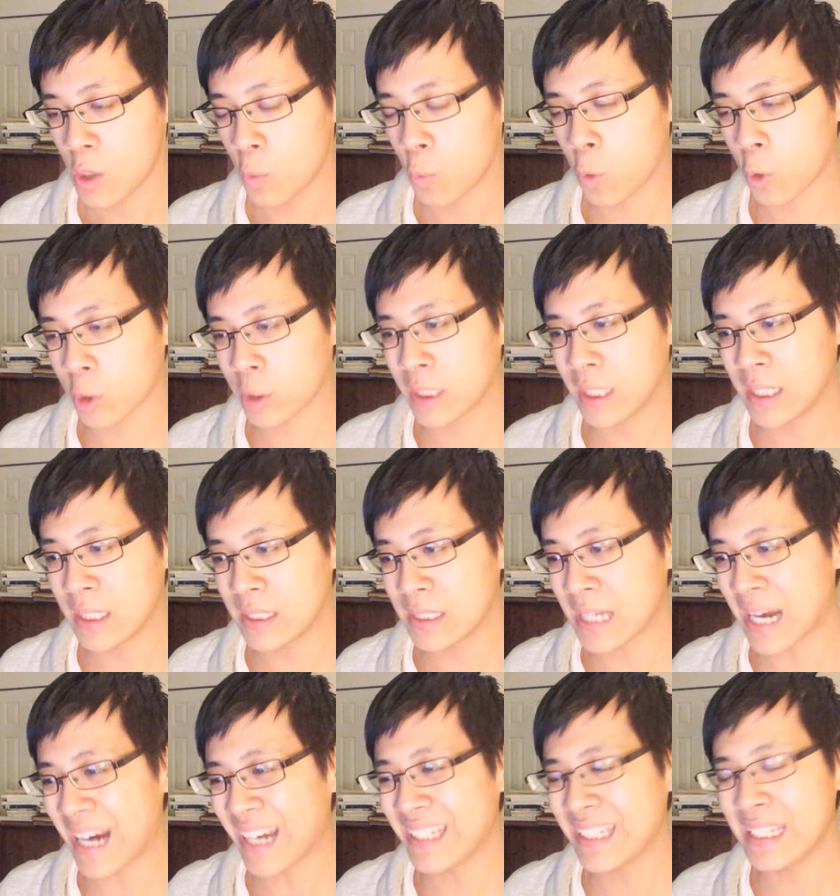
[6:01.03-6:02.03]
working
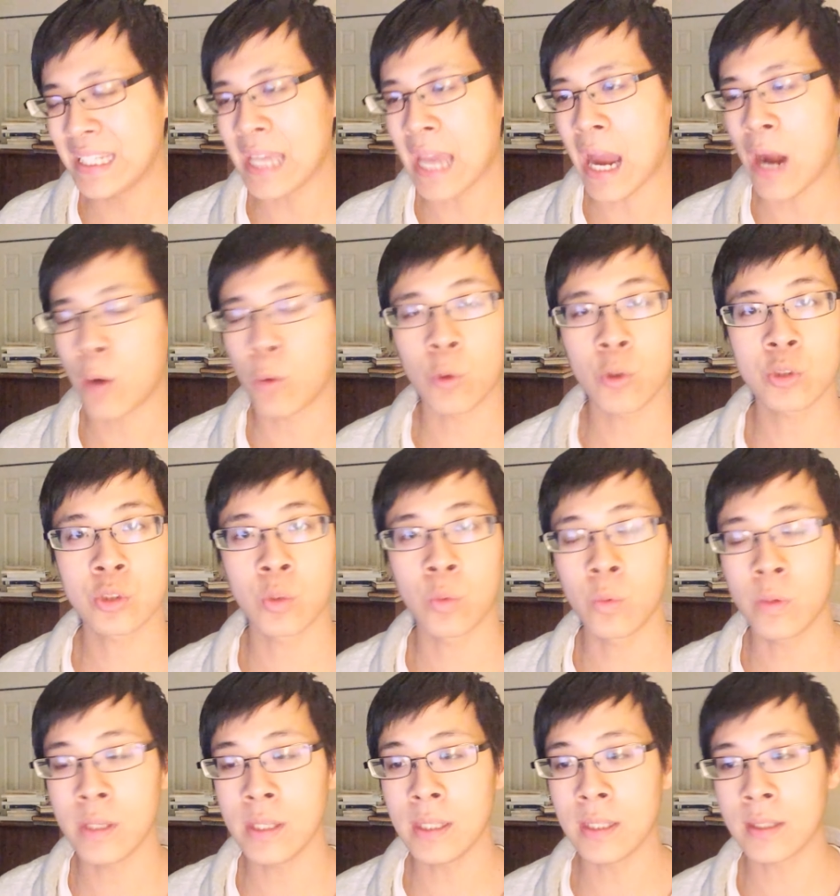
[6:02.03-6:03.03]
90 hours a
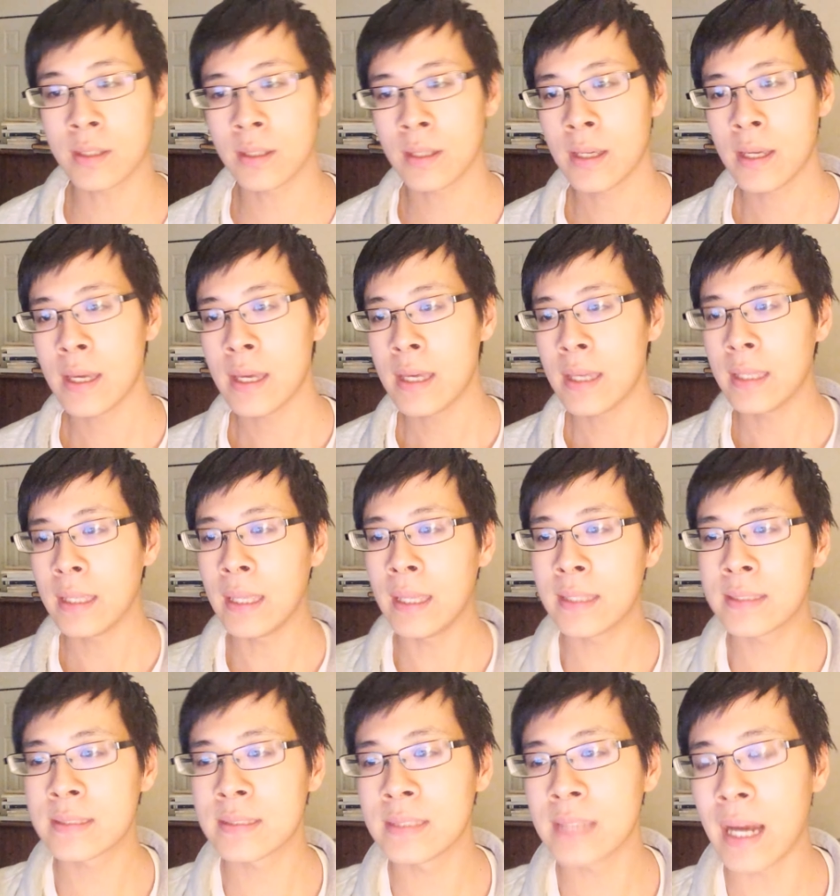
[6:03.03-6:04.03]
week,
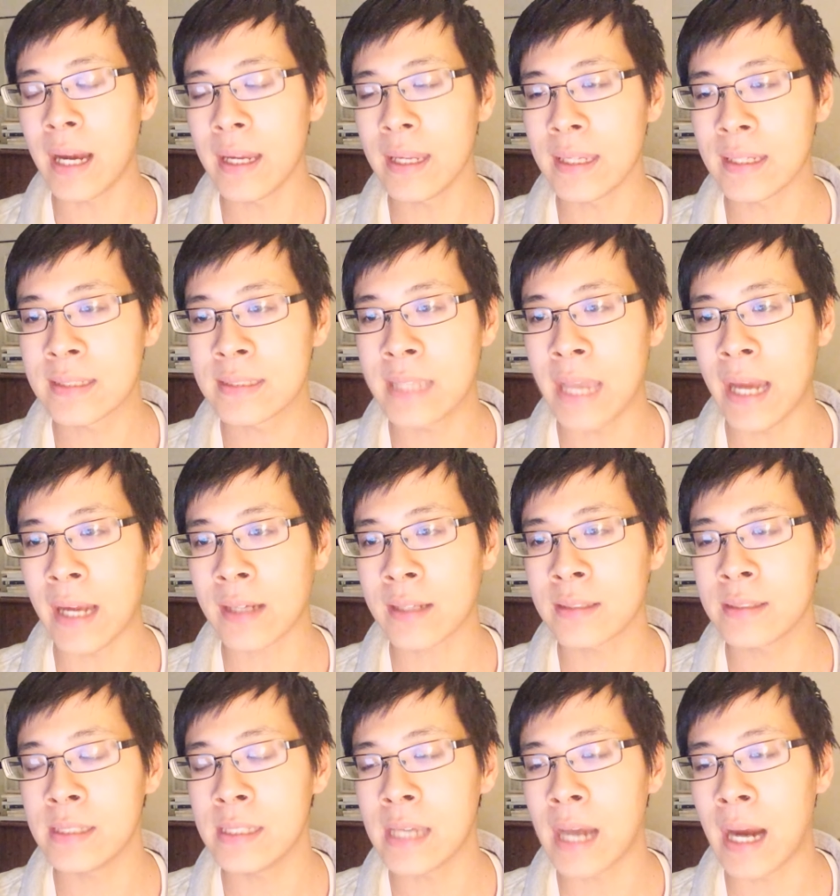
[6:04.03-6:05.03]
it's not
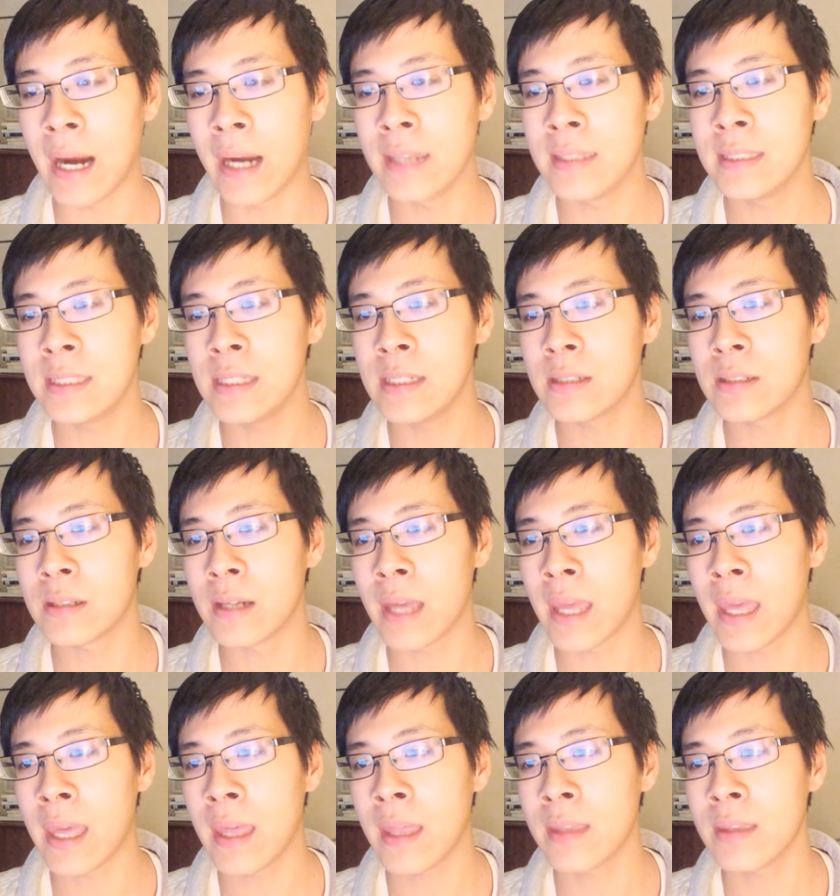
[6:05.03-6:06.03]
exactly ideal.
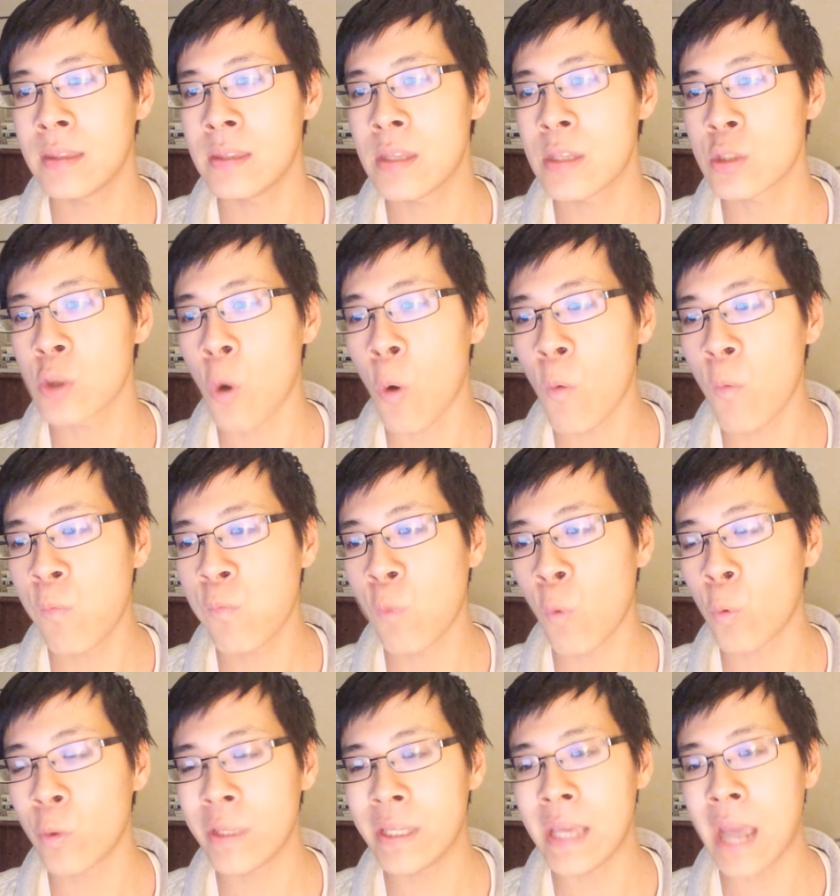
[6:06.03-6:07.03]
And this whole
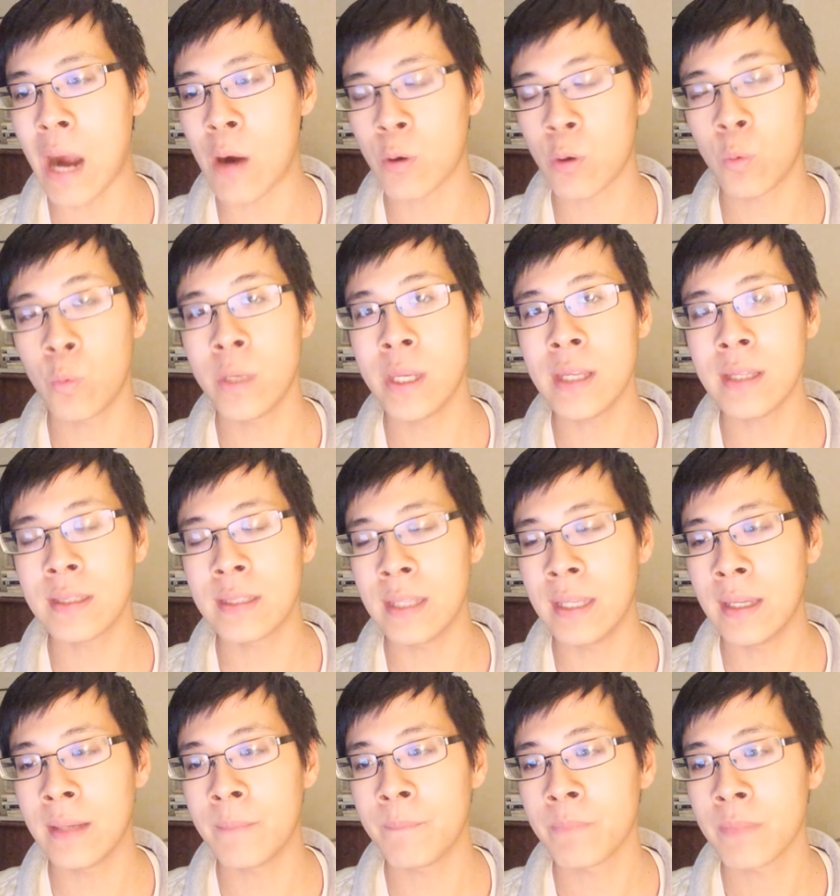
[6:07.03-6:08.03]
40 hour week
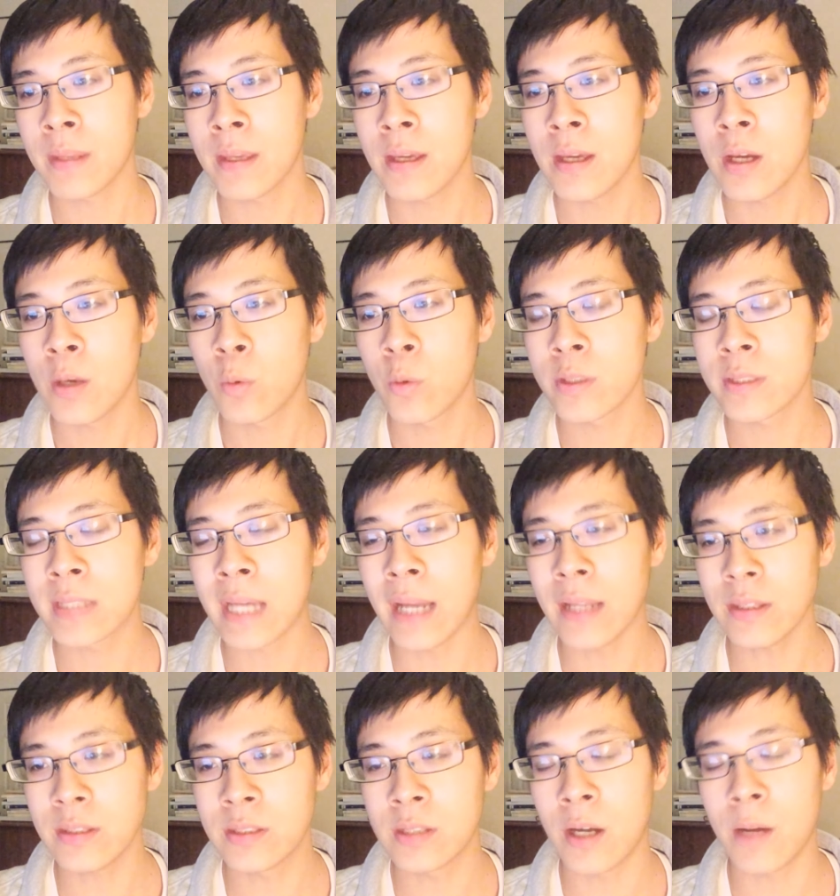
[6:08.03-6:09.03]
thing was
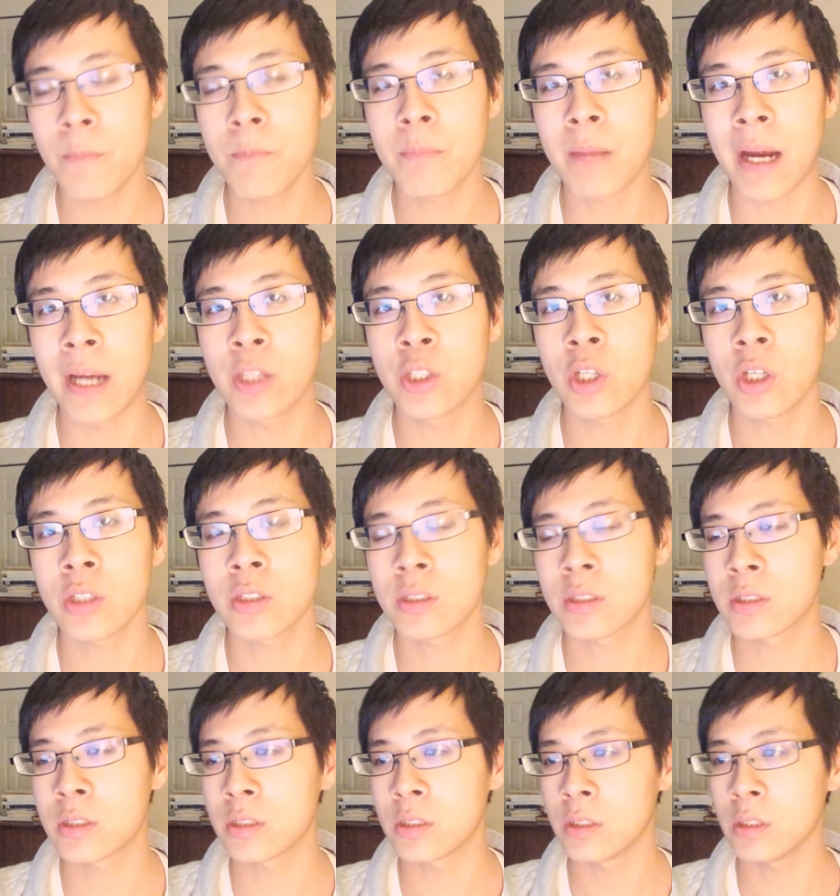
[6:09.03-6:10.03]
not done by
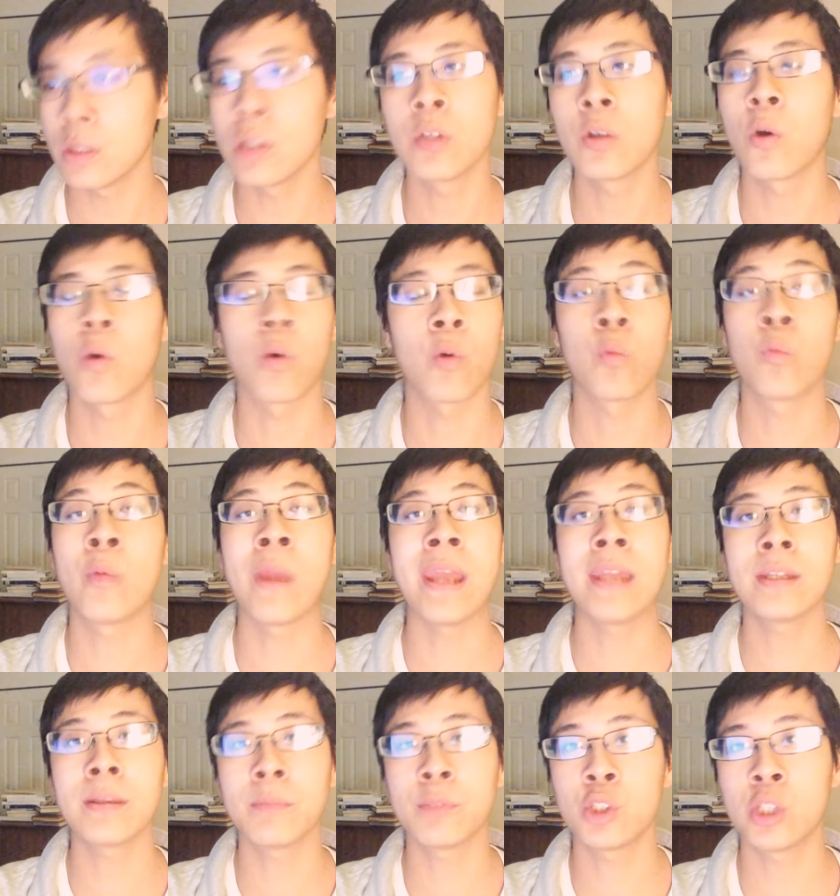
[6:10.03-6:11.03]
just, you know,
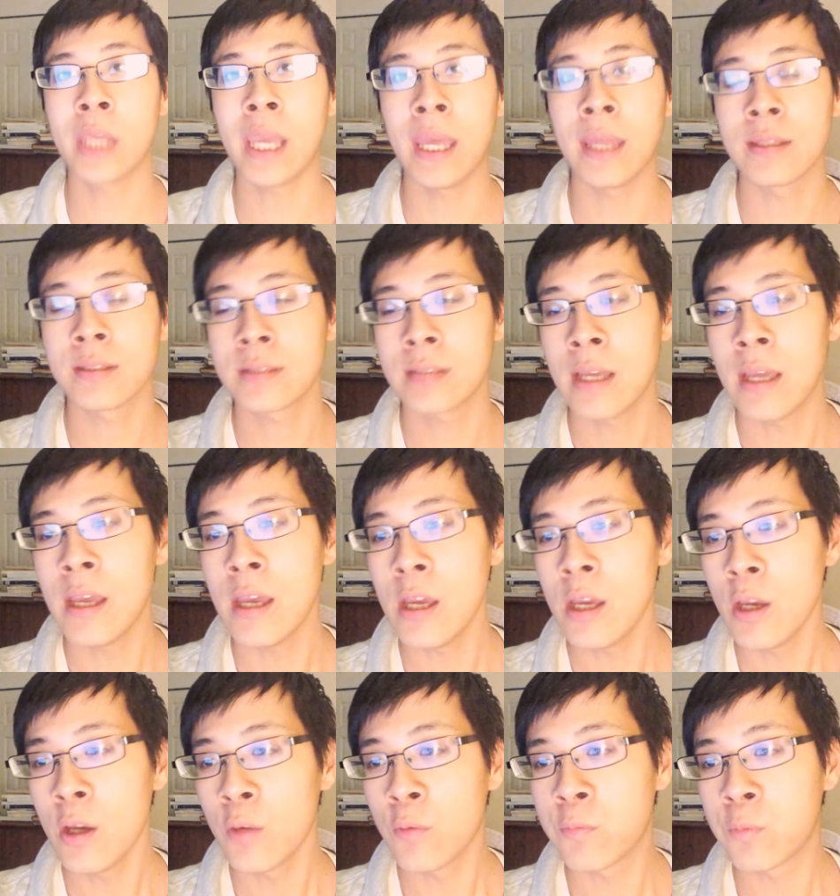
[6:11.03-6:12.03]
random chance.
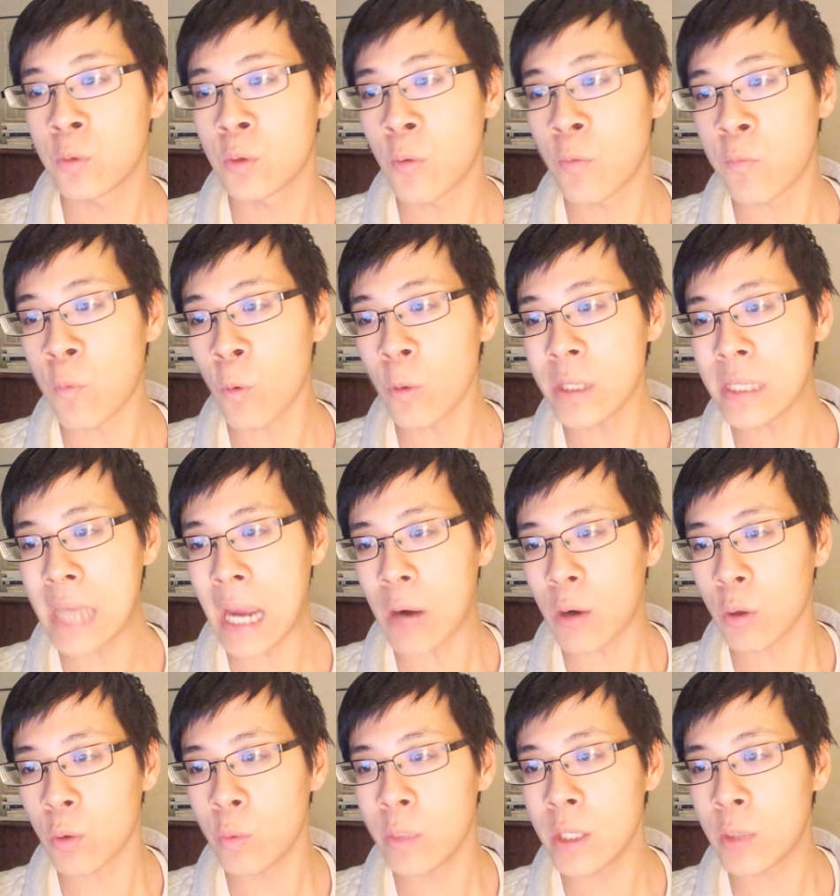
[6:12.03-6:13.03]
For the 40
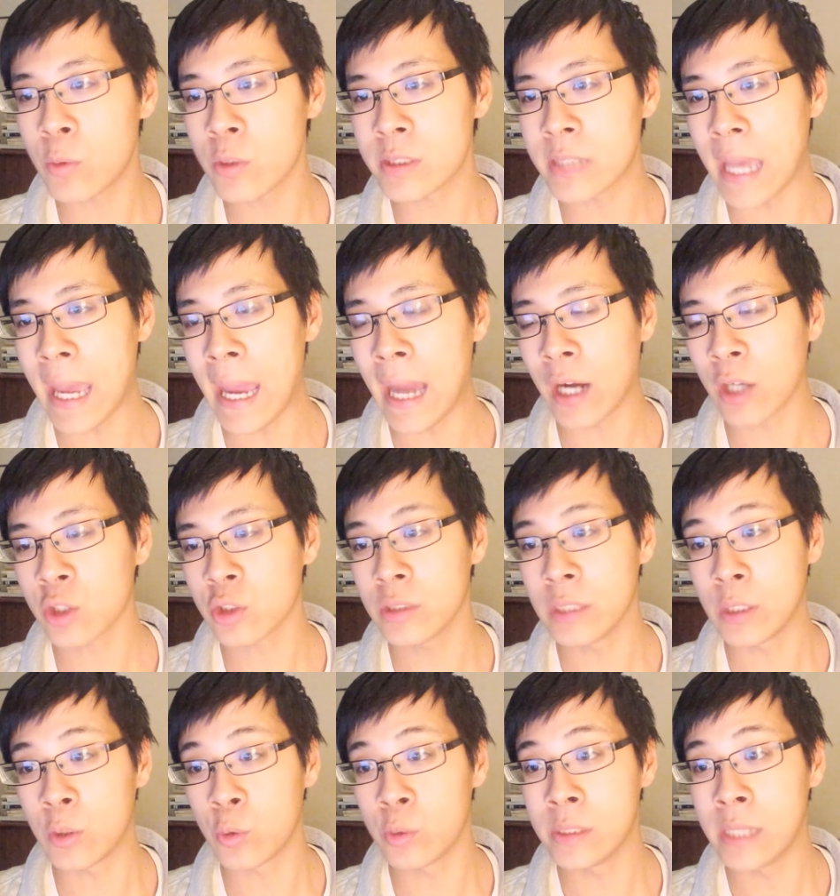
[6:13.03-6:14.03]
hour week was
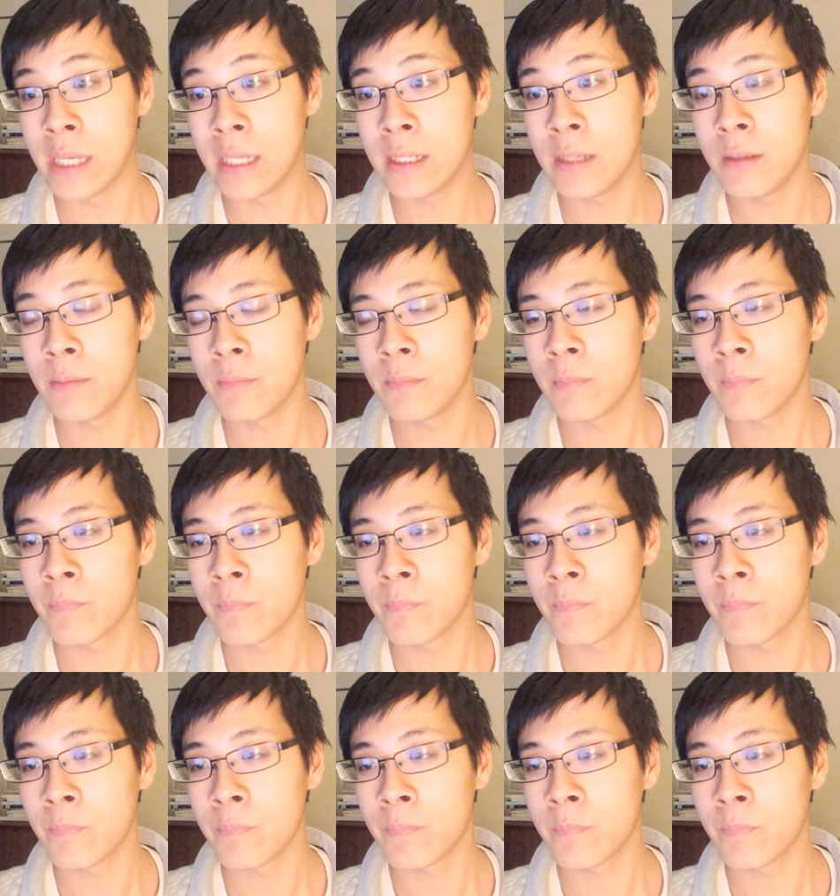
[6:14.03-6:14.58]
actually created